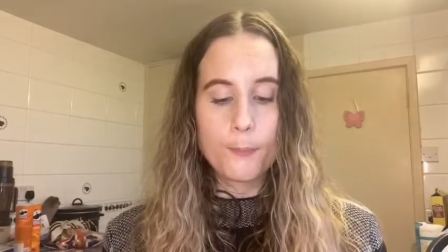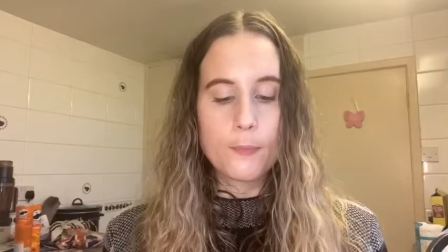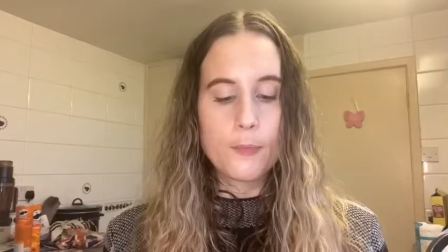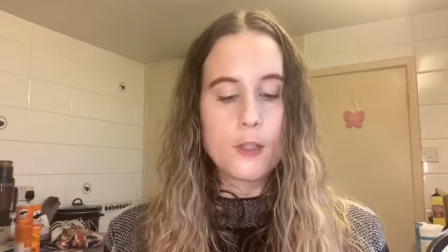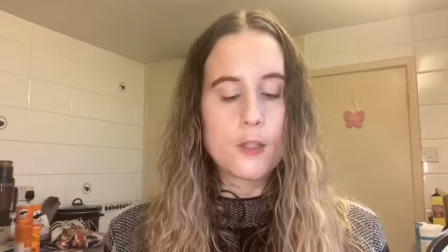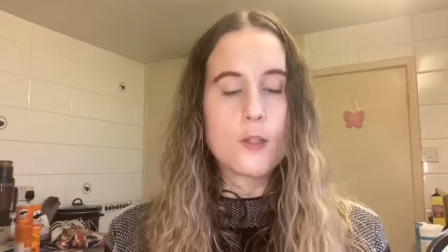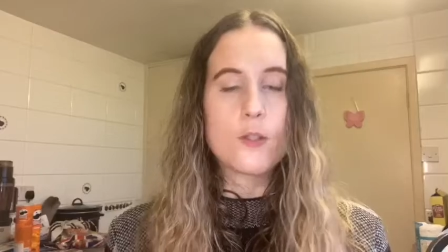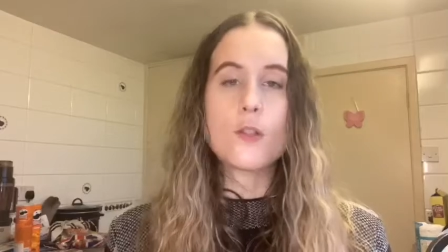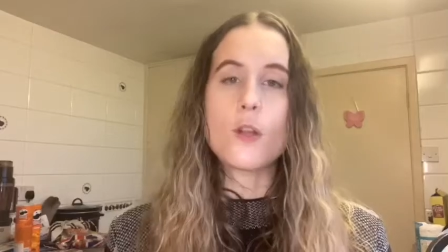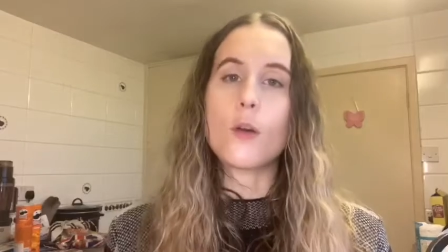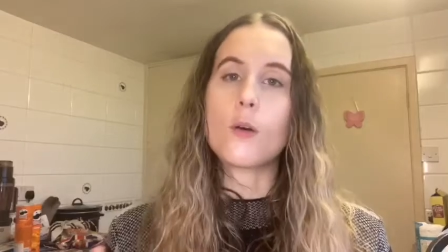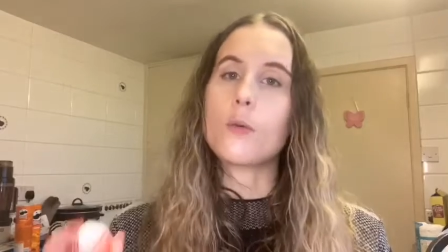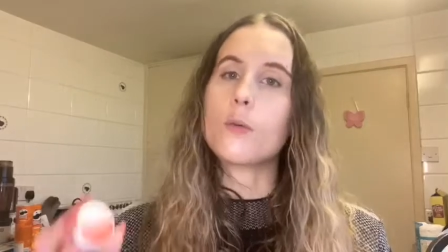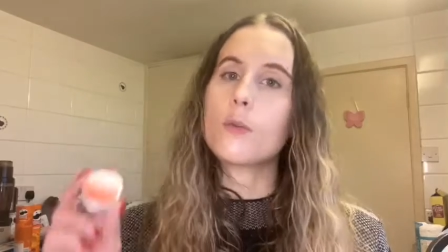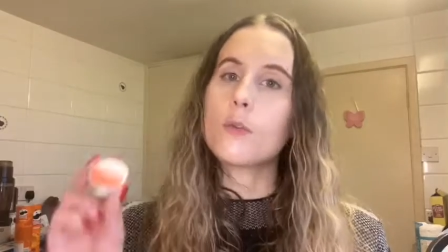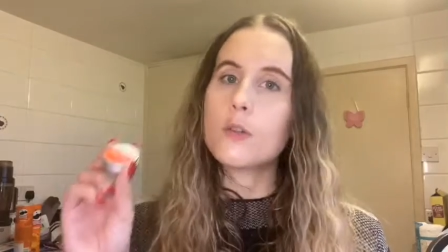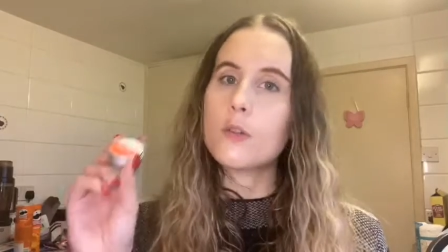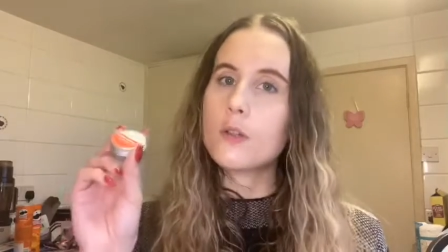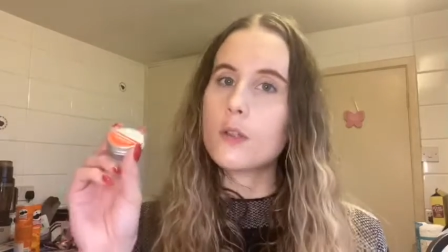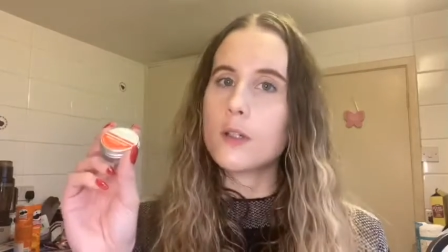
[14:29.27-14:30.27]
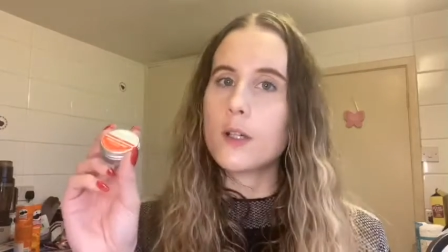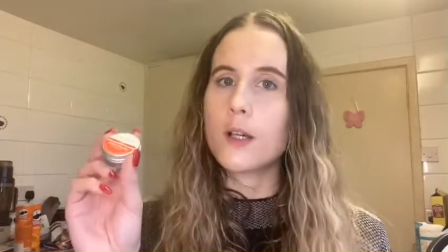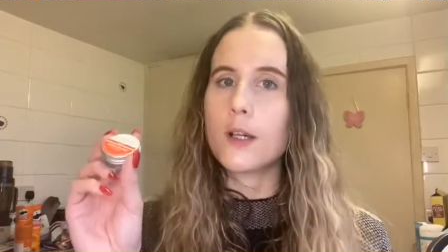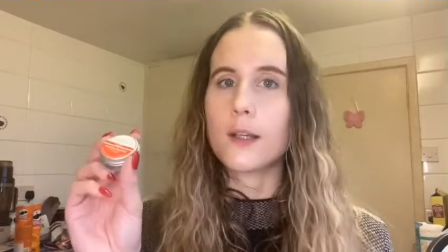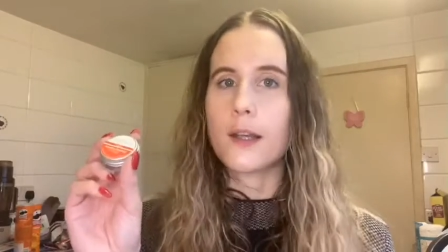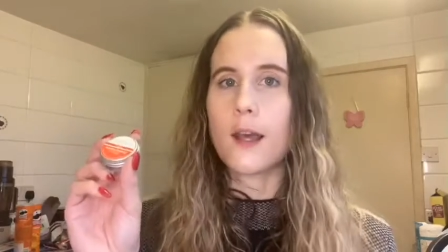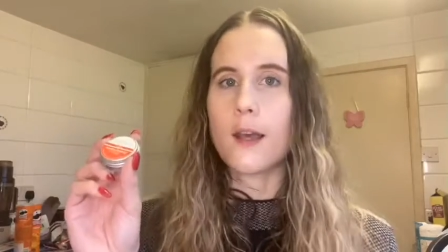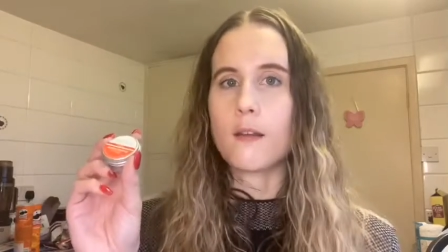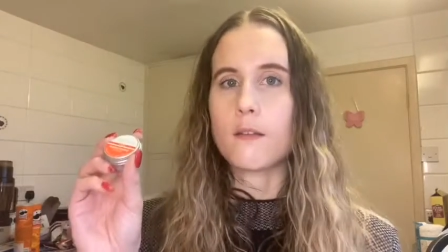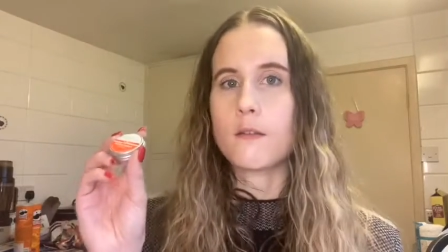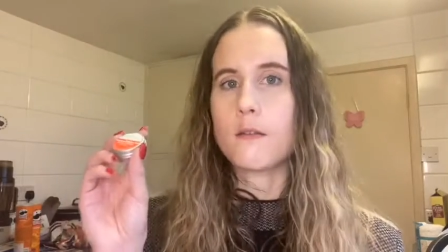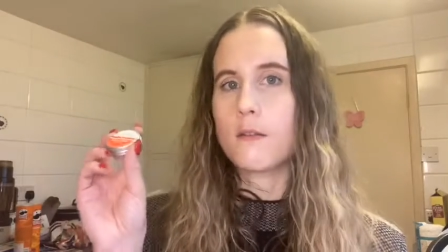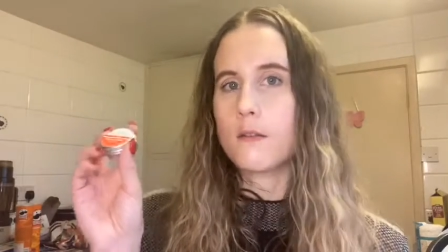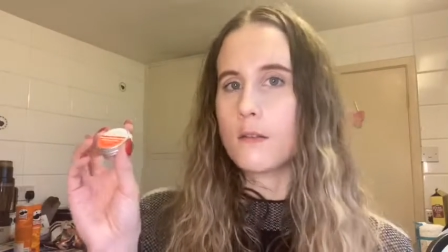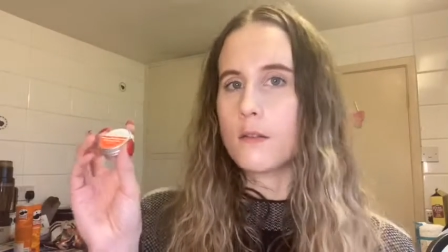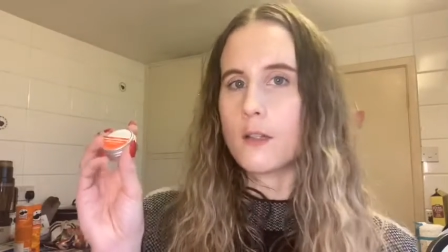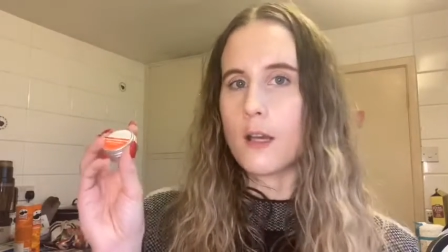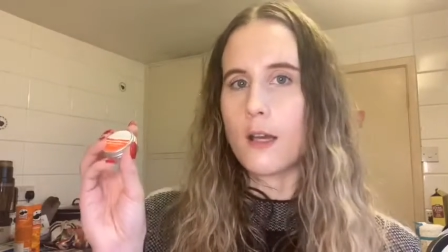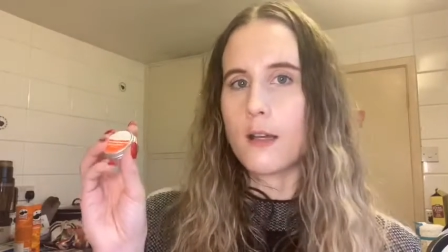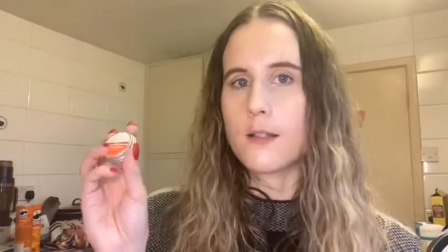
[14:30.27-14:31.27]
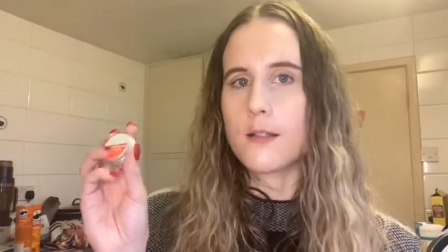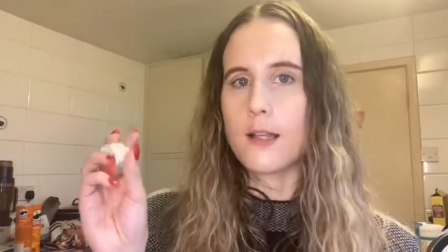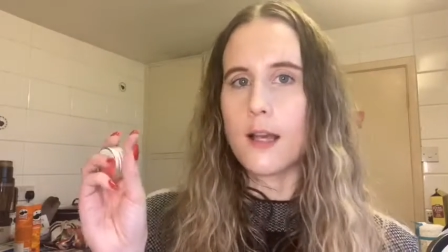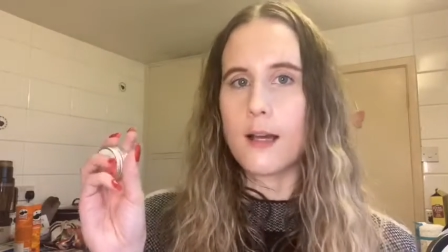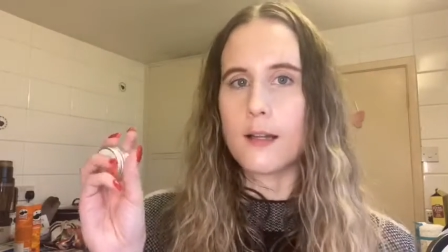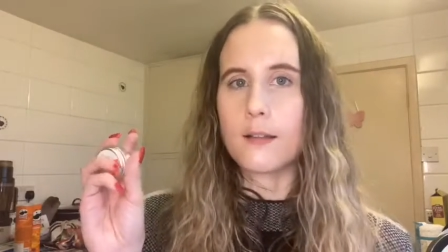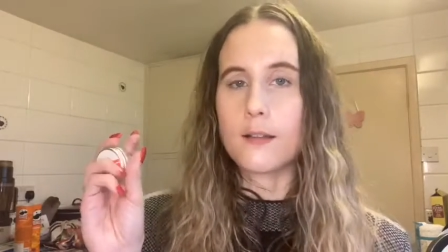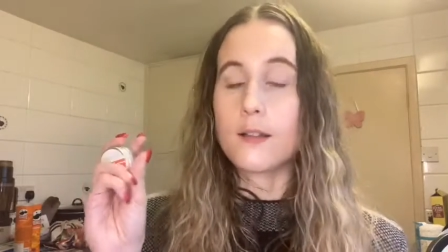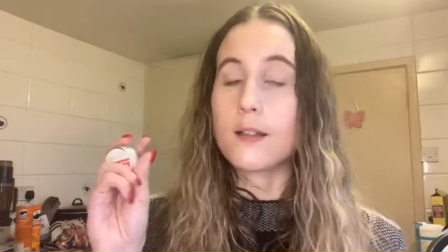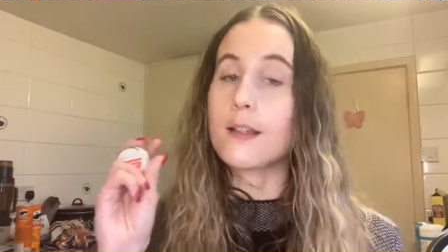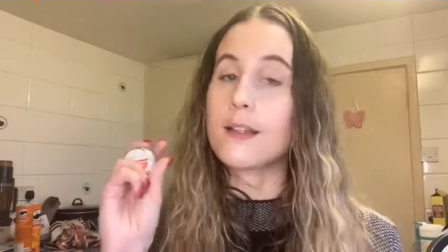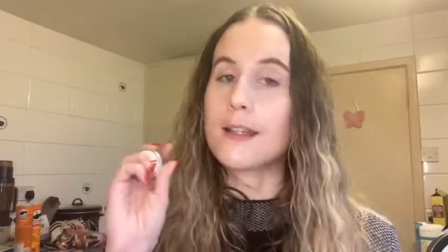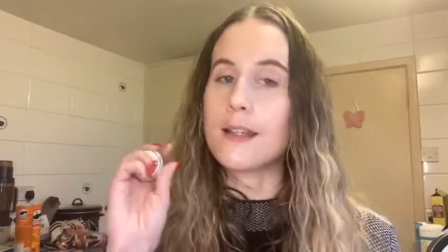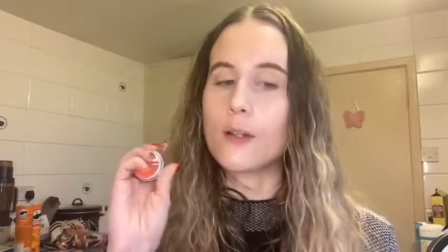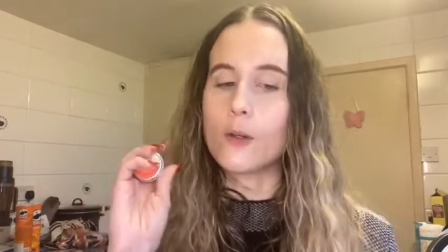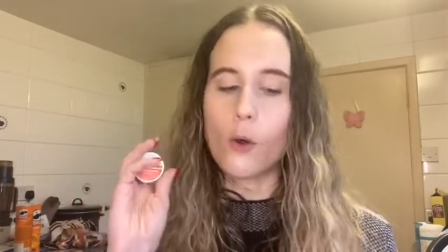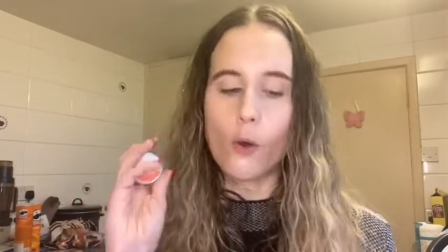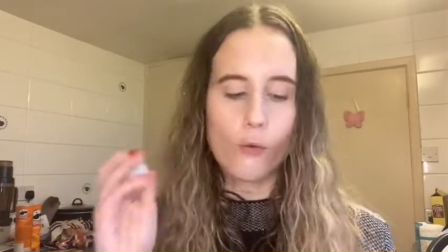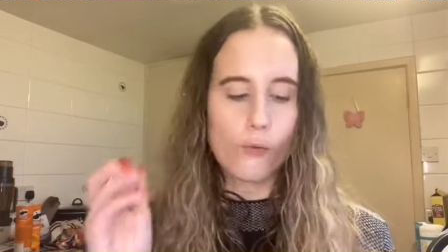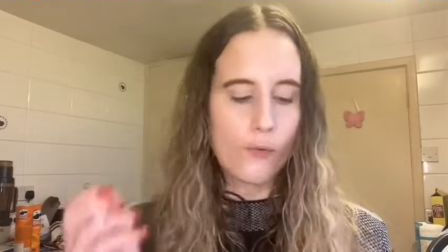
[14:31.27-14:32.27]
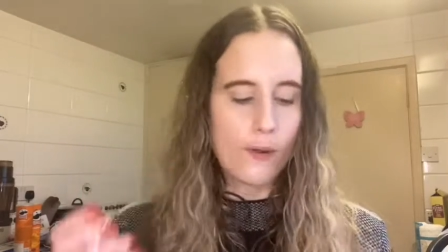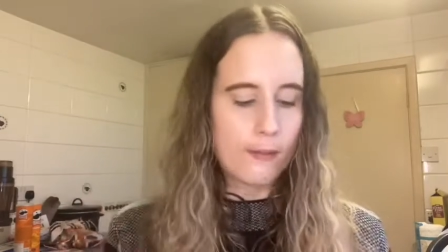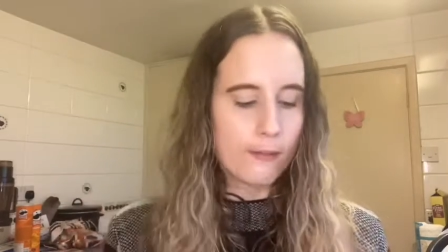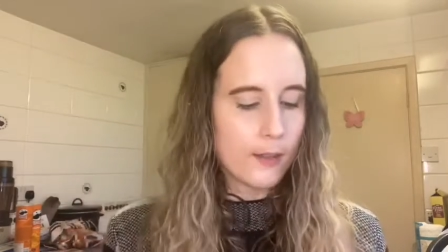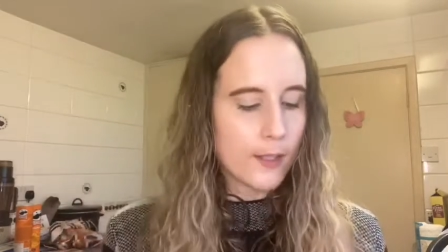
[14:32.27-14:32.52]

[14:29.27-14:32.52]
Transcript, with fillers: So again, nice and eco-friendly.